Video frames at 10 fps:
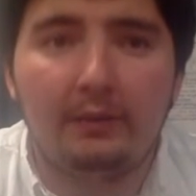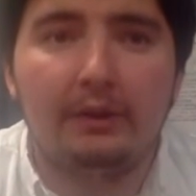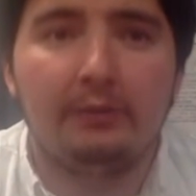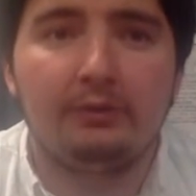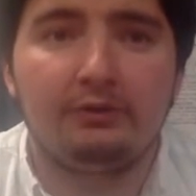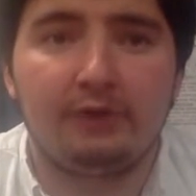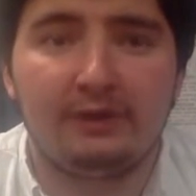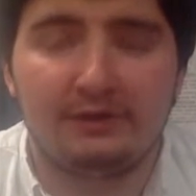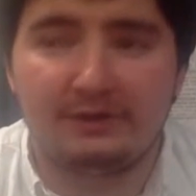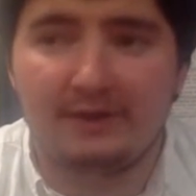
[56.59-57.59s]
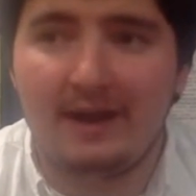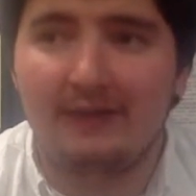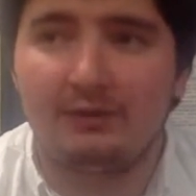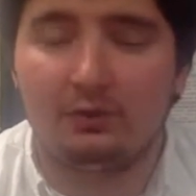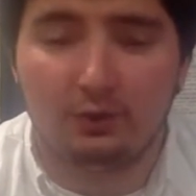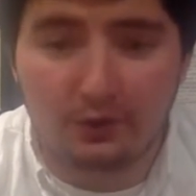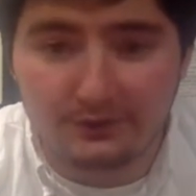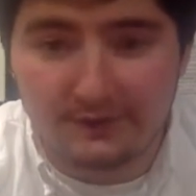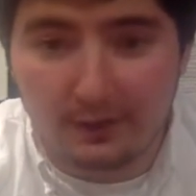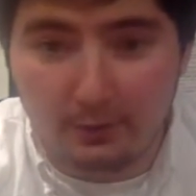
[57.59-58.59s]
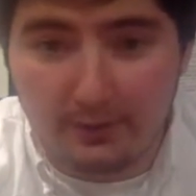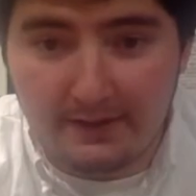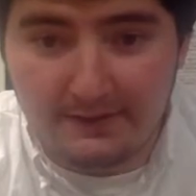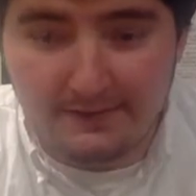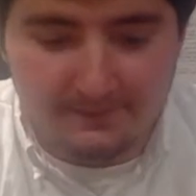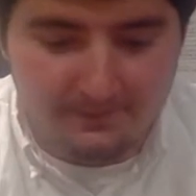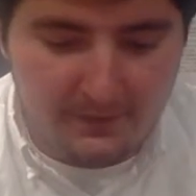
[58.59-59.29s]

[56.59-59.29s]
able to transition that into a large-scale basis.